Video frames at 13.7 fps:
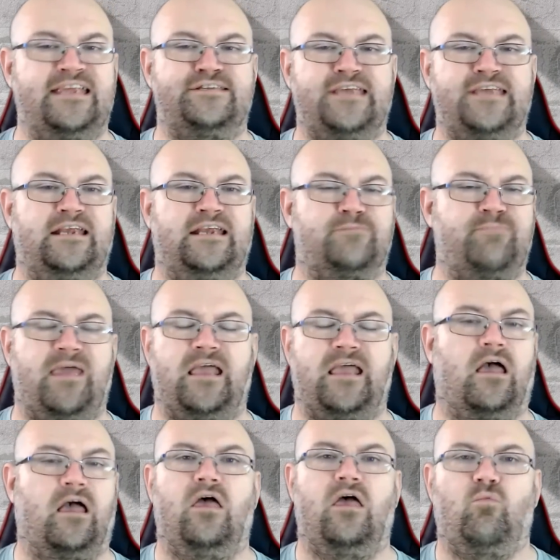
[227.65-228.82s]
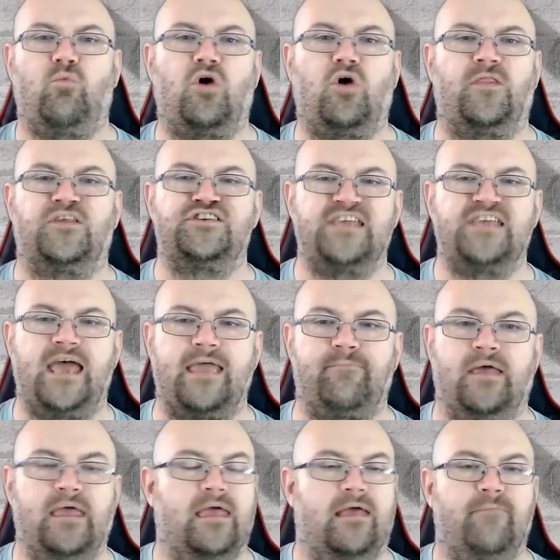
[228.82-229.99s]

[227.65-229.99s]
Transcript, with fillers: is seen as being one and the same.